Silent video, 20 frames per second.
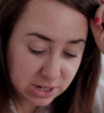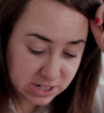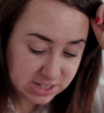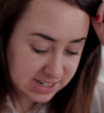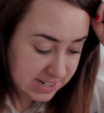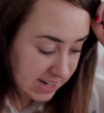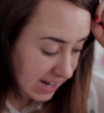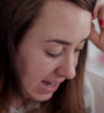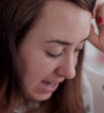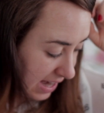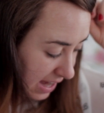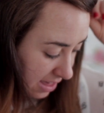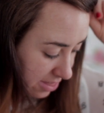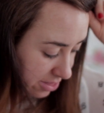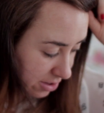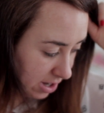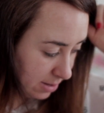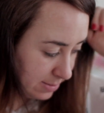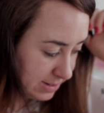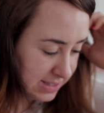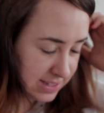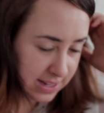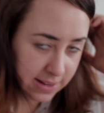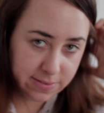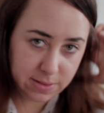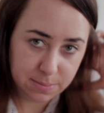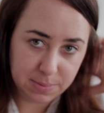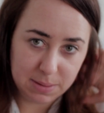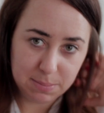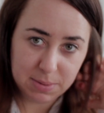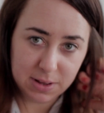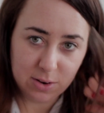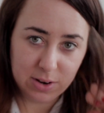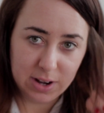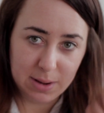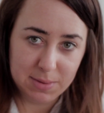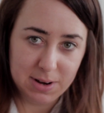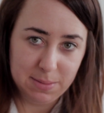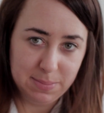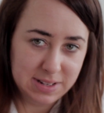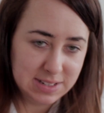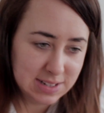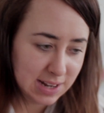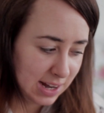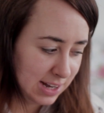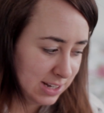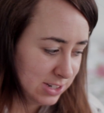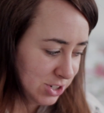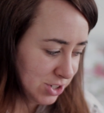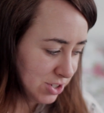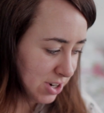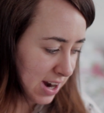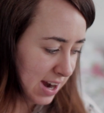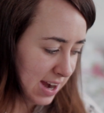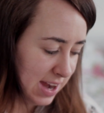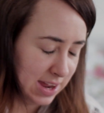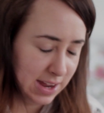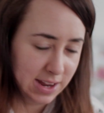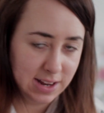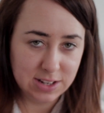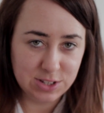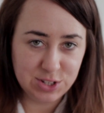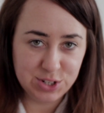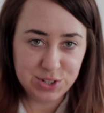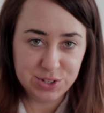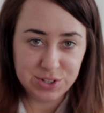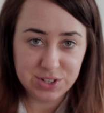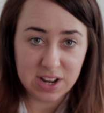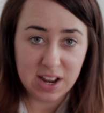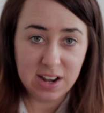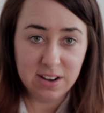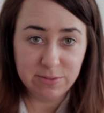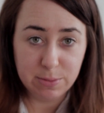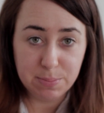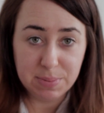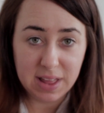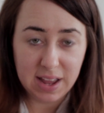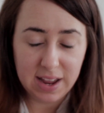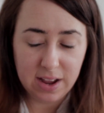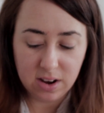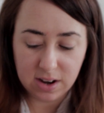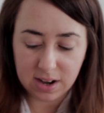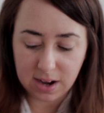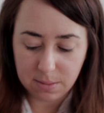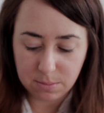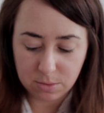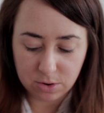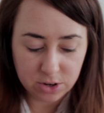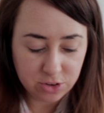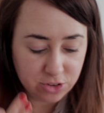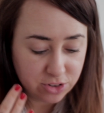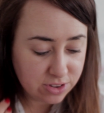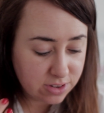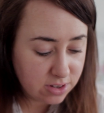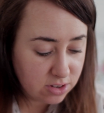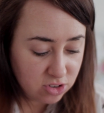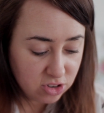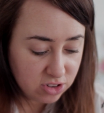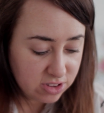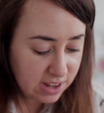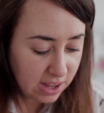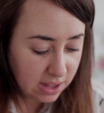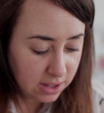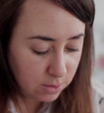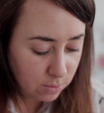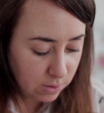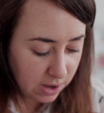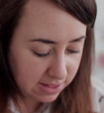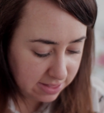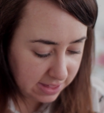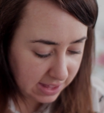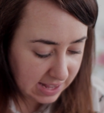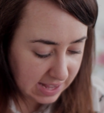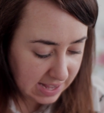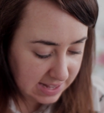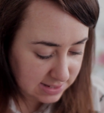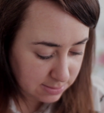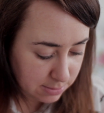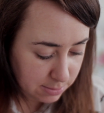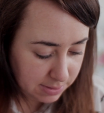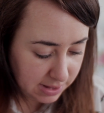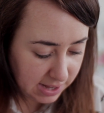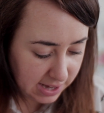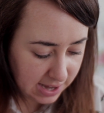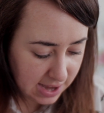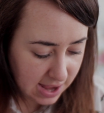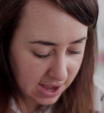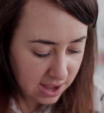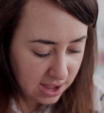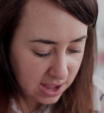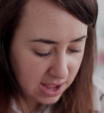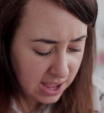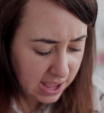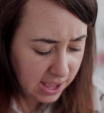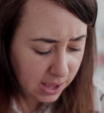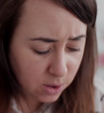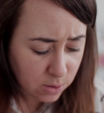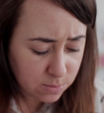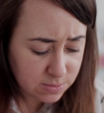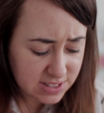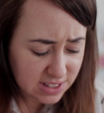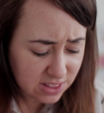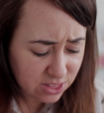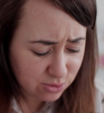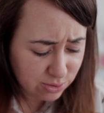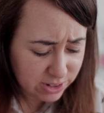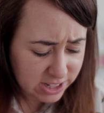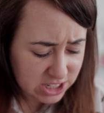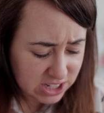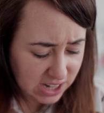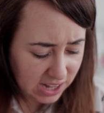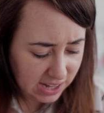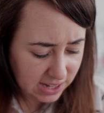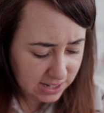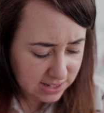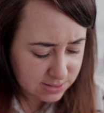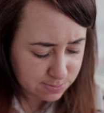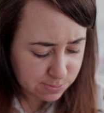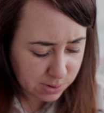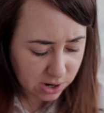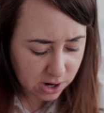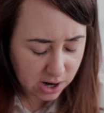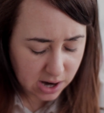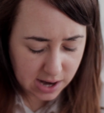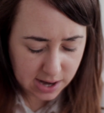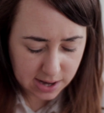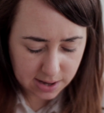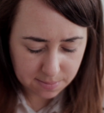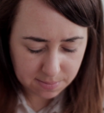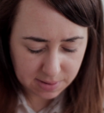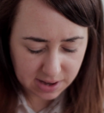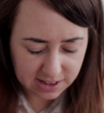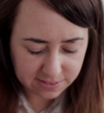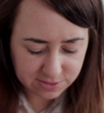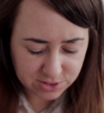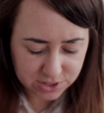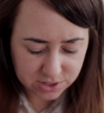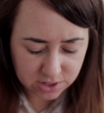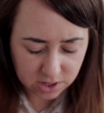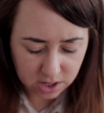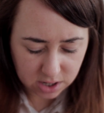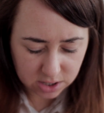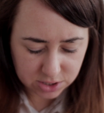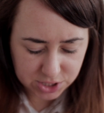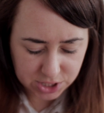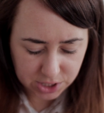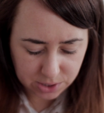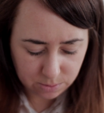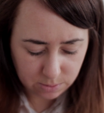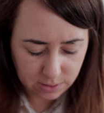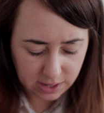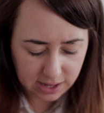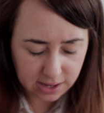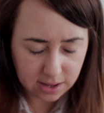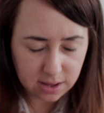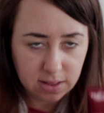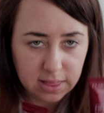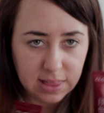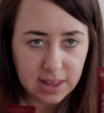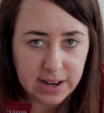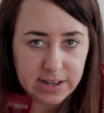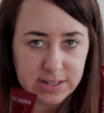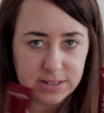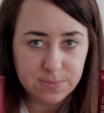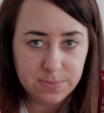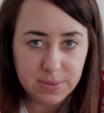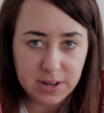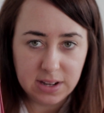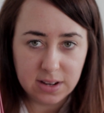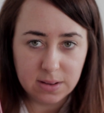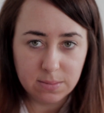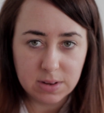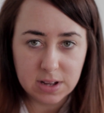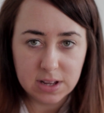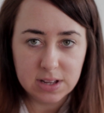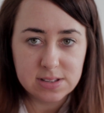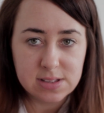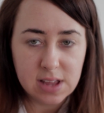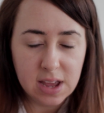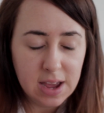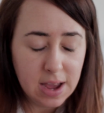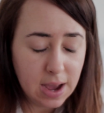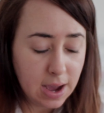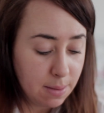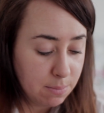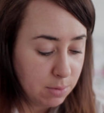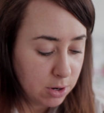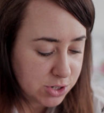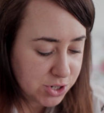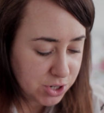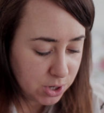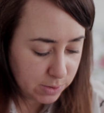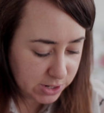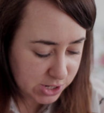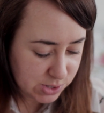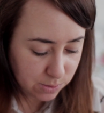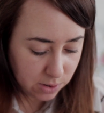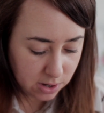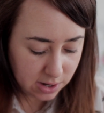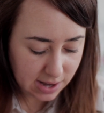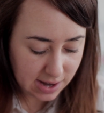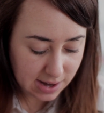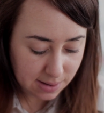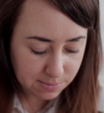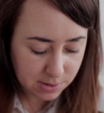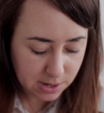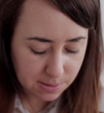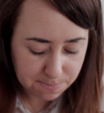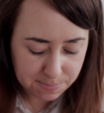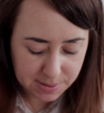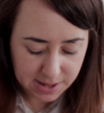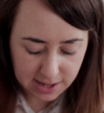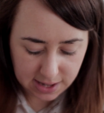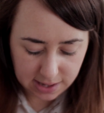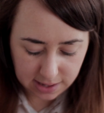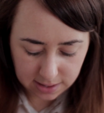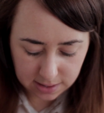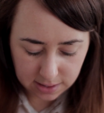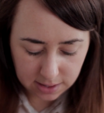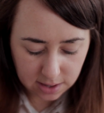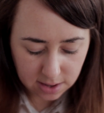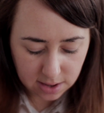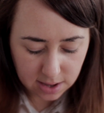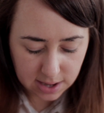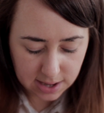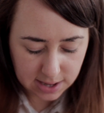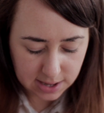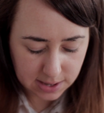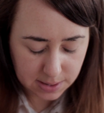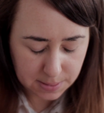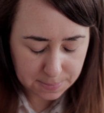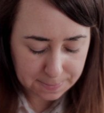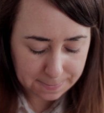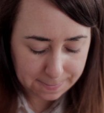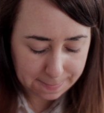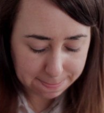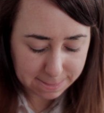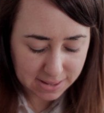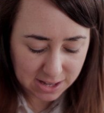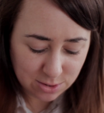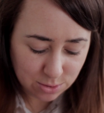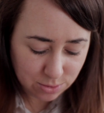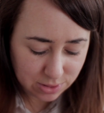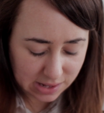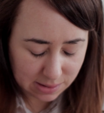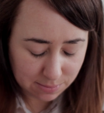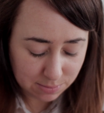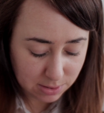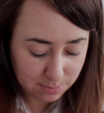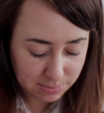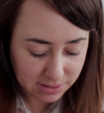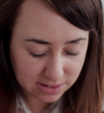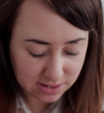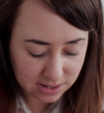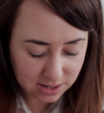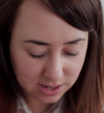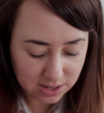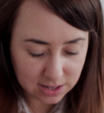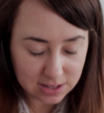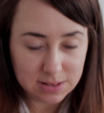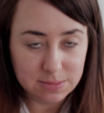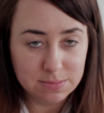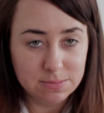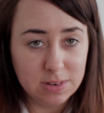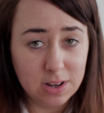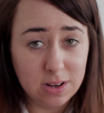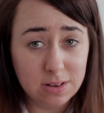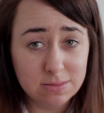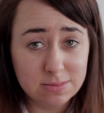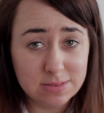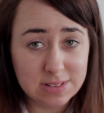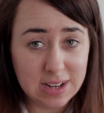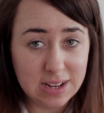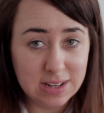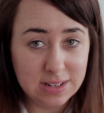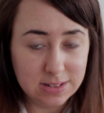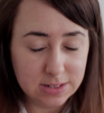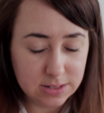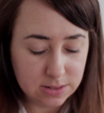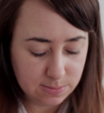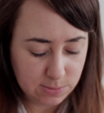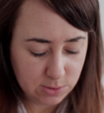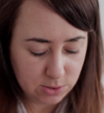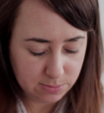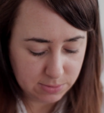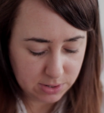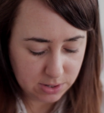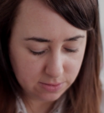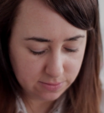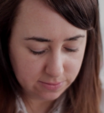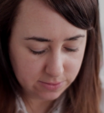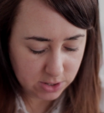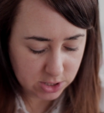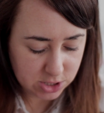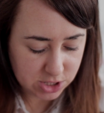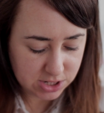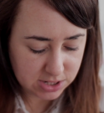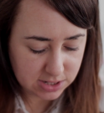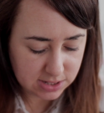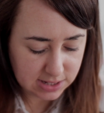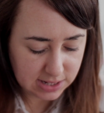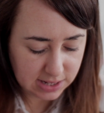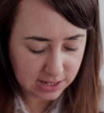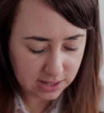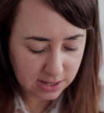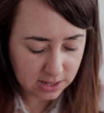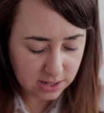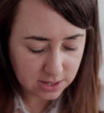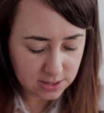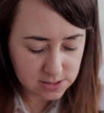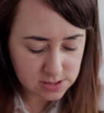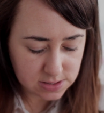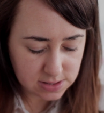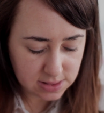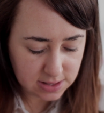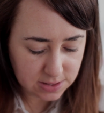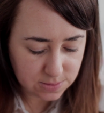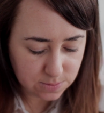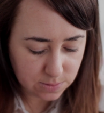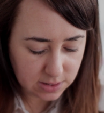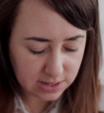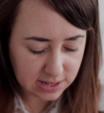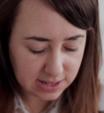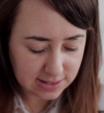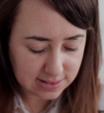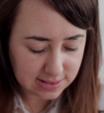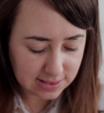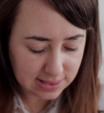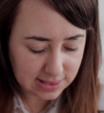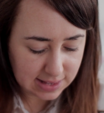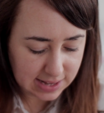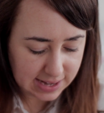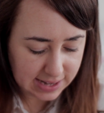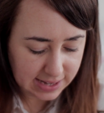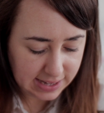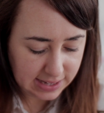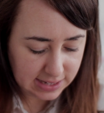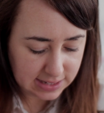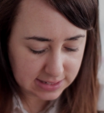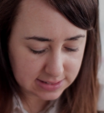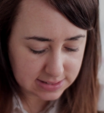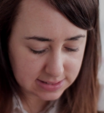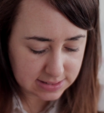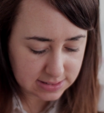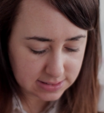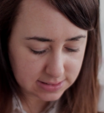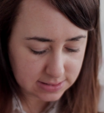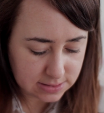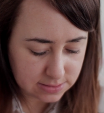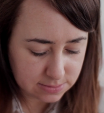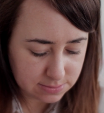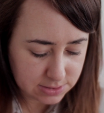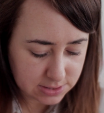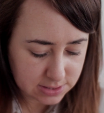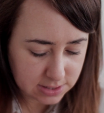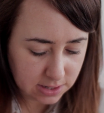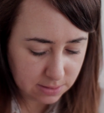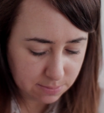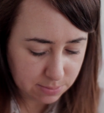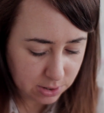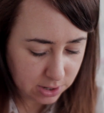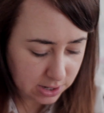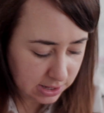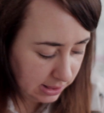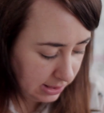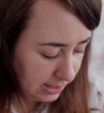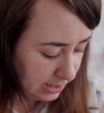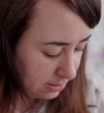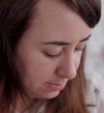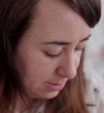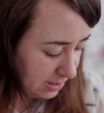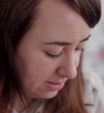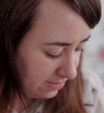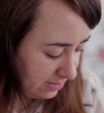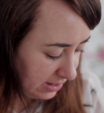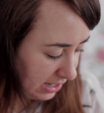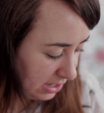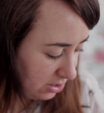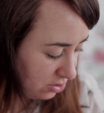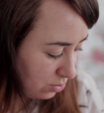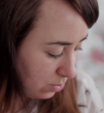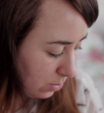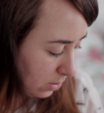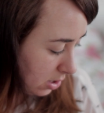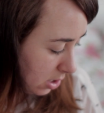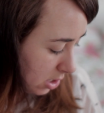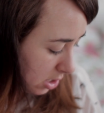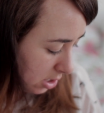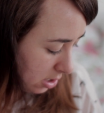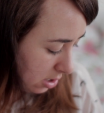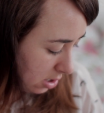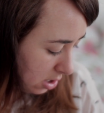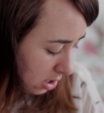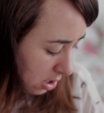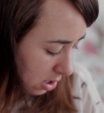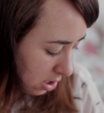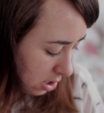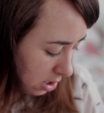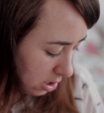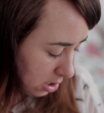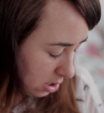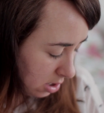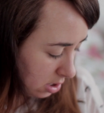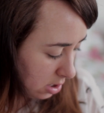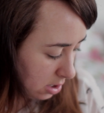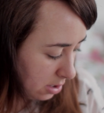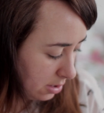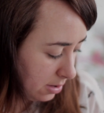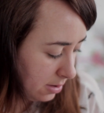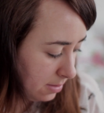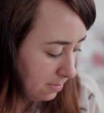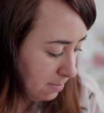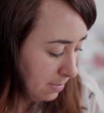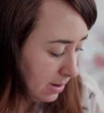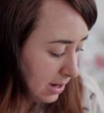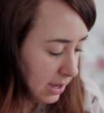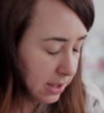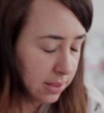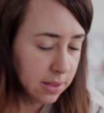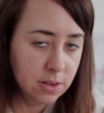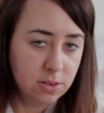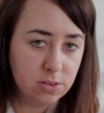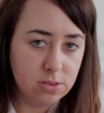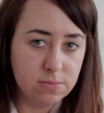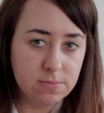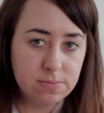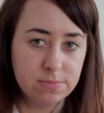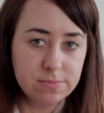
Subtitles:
But today I thought I would save the BB cream, and I've been dying to try it, to kind of apply it on camera and just tell you what I think as I'm applying it. It comes in 3 shades, but I've just got 2 here, light and medium, because I'm not sure which one I'm going to be. I don't think I'm going to be dark. I'm not tanned at the moment, unfortunately. So this one is light, so I'm just going to put a little bit of each one on my